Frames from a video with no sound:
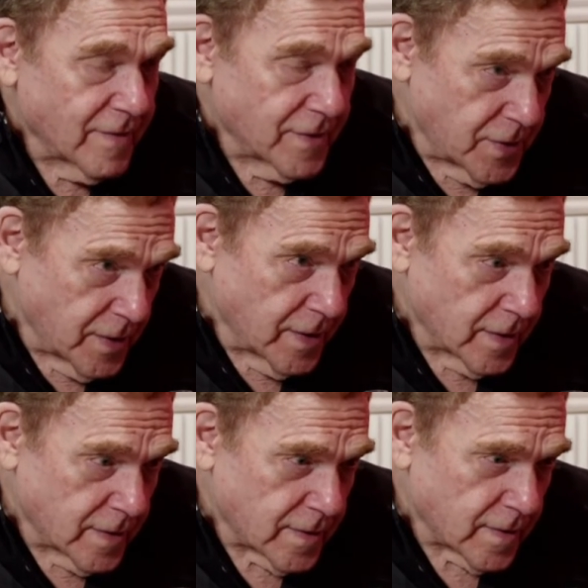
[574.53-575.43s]
For 2
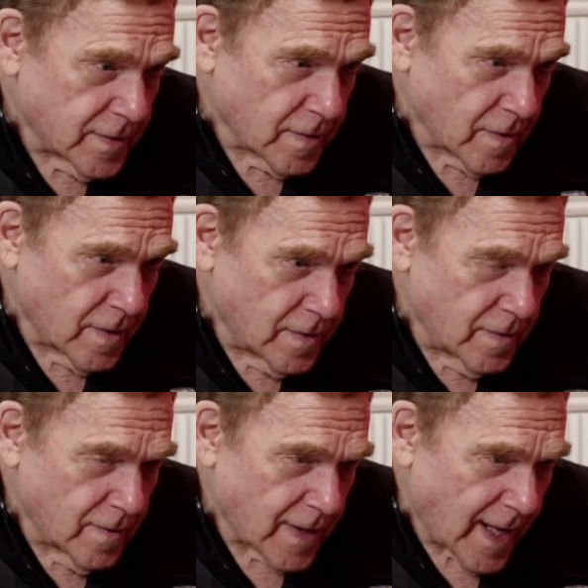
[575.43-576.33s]
years. Started
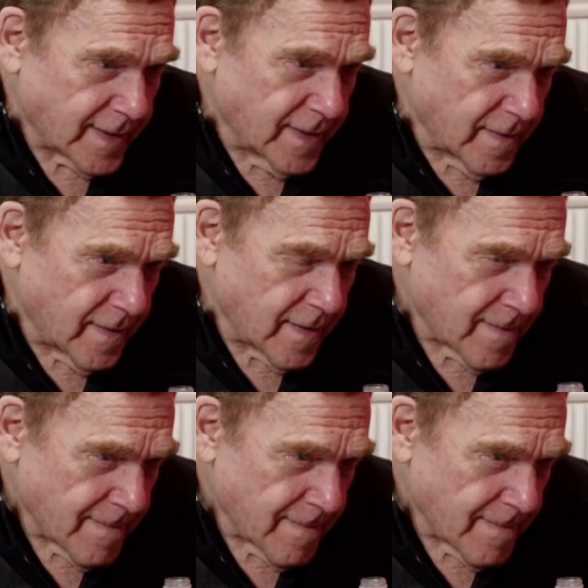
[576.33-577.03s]
doing acting there.